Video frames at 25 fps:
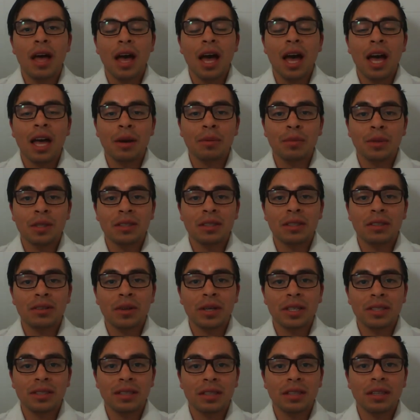I am
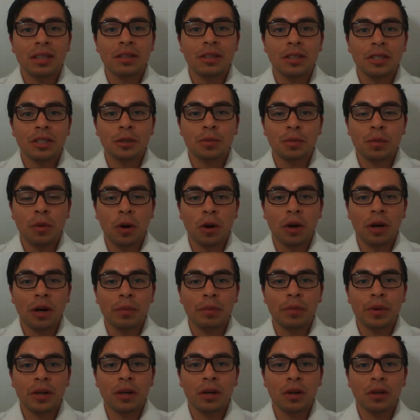interested in this
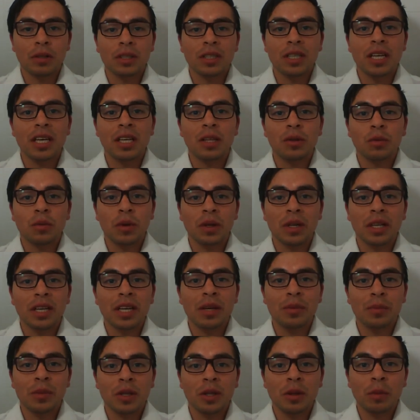program because it will
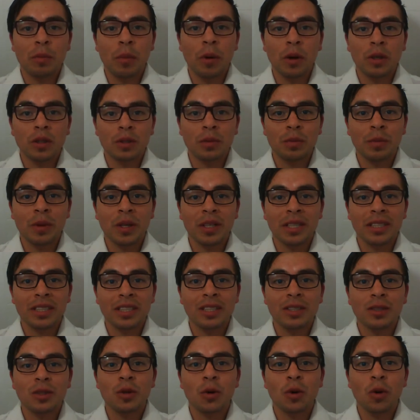give me the
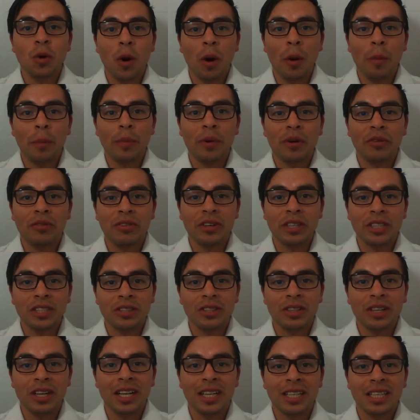possibility to grow
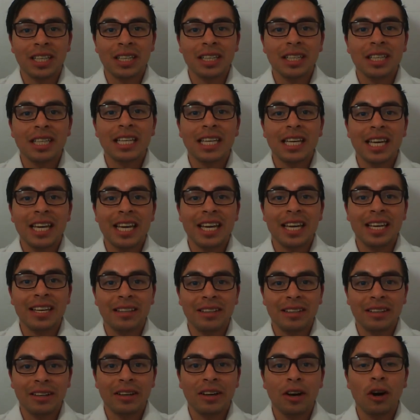professionally
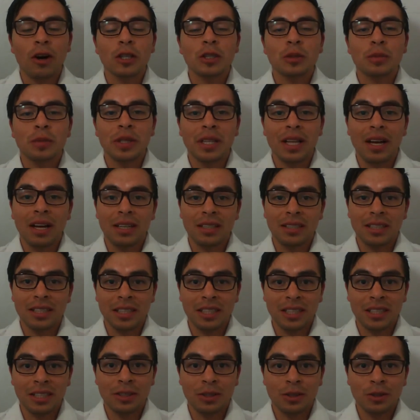in the
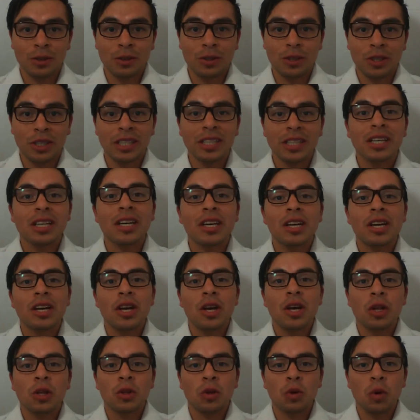hospitality industry,
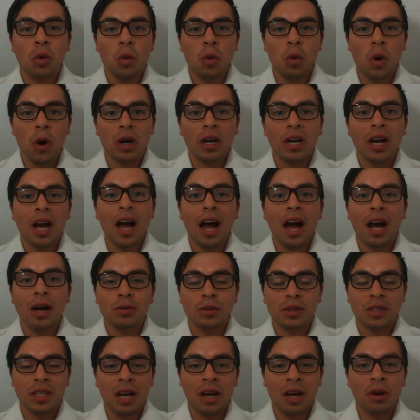to work
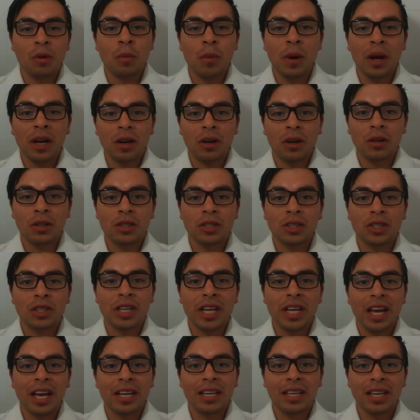outside of my
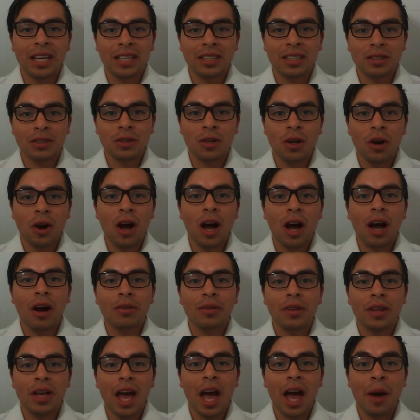country and get to know how
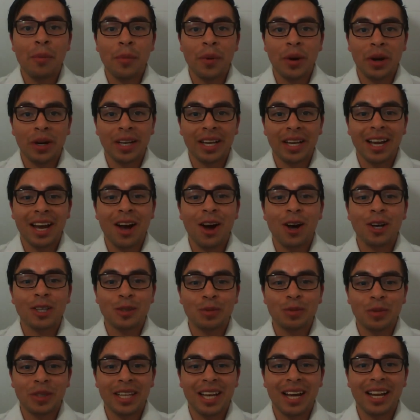the American
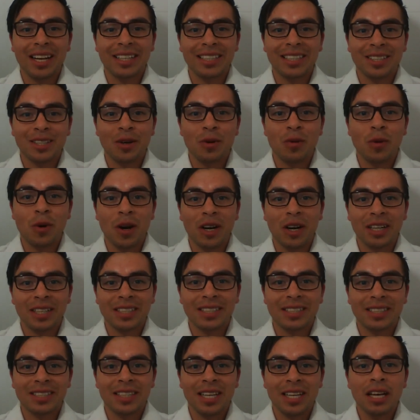hospitality
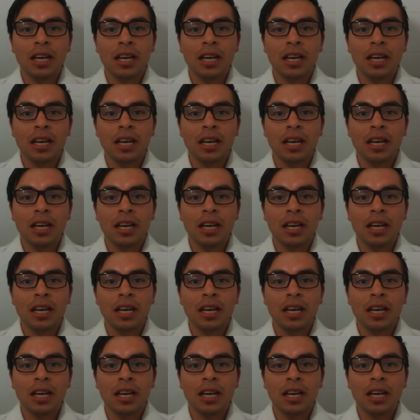works.